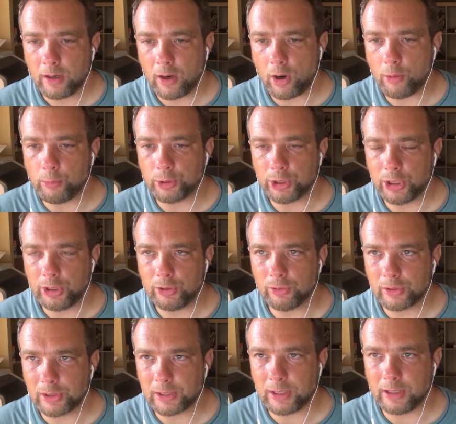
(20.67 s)

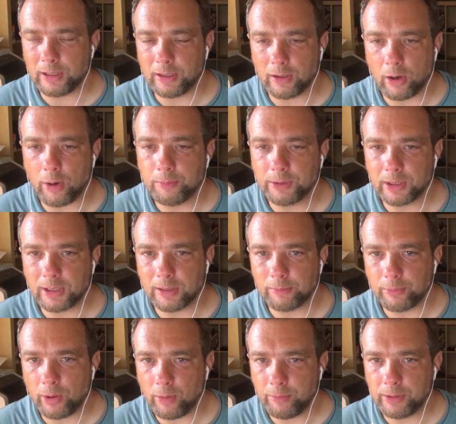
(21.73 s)
homogeneous optical
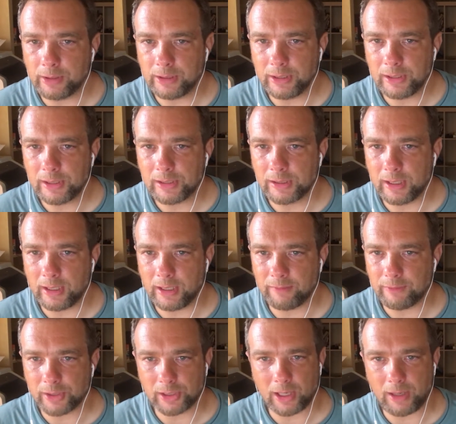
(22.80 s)
properties. They
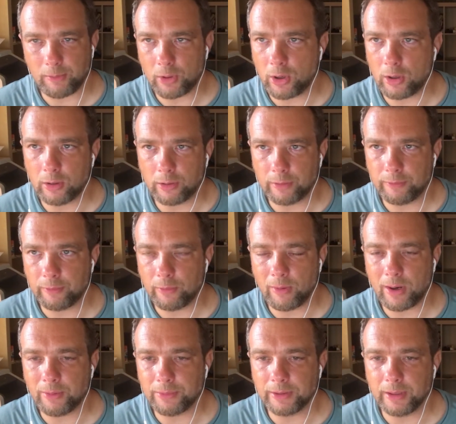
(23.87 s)
have the same color
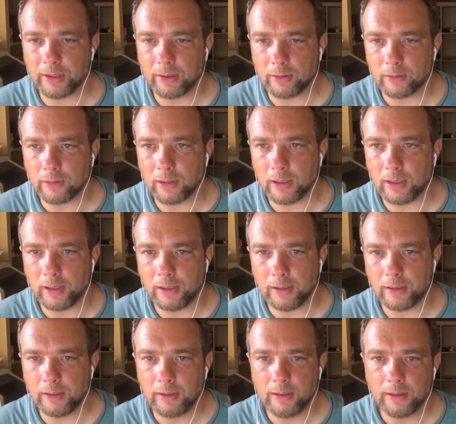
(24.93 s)
throughout the
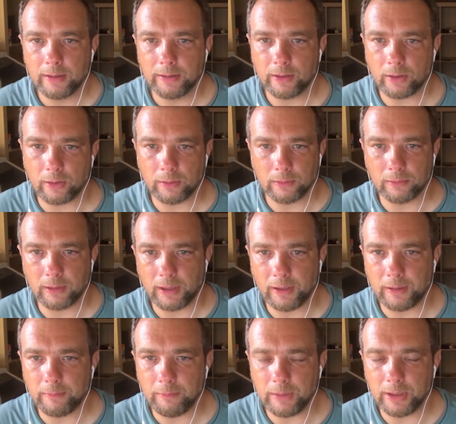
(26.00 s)

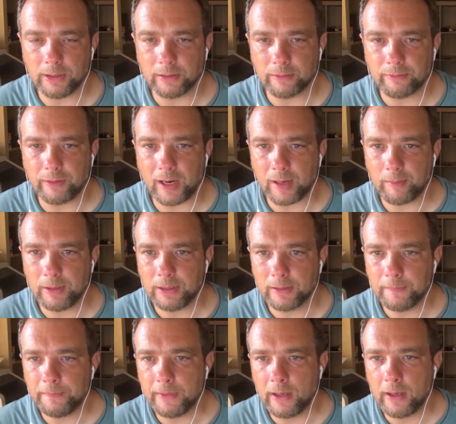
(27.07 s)
whole mineral fragment.
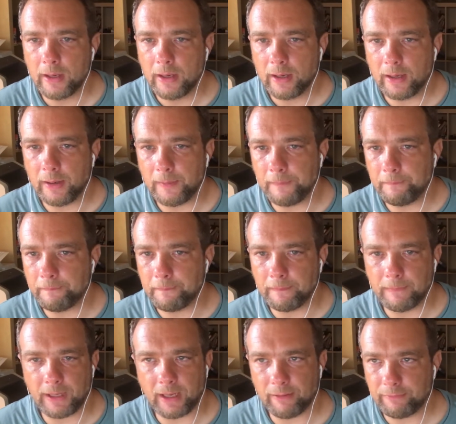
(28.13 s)

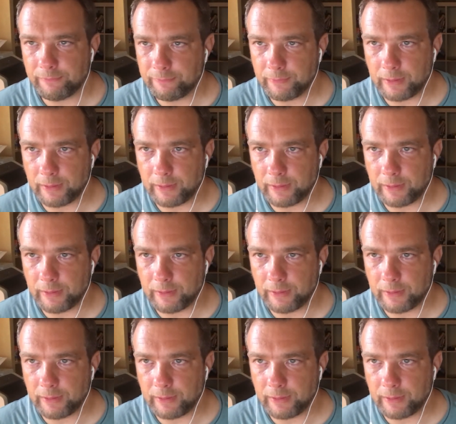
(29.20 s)
They have